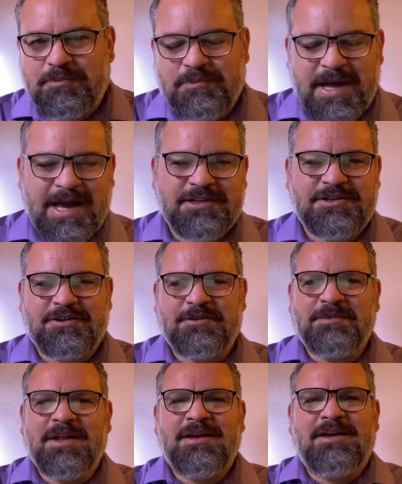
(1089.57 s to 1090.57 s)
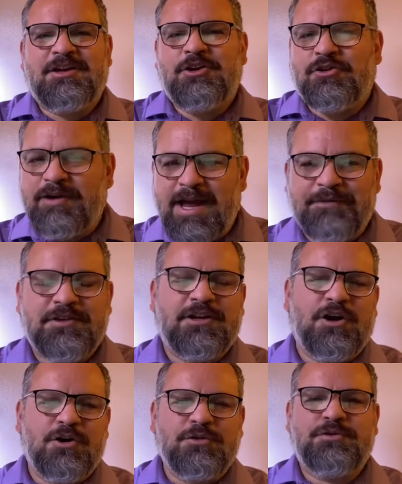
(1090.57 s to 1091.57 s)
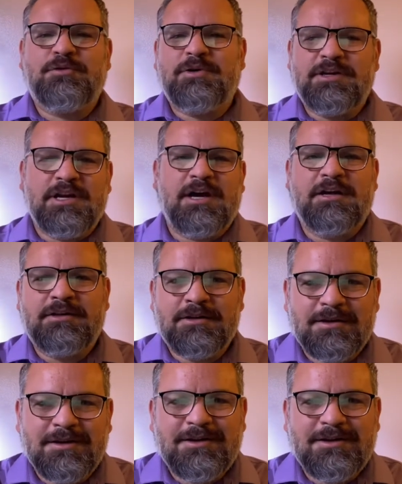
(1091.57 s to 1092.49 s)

pastor, you don't have to go through a nun.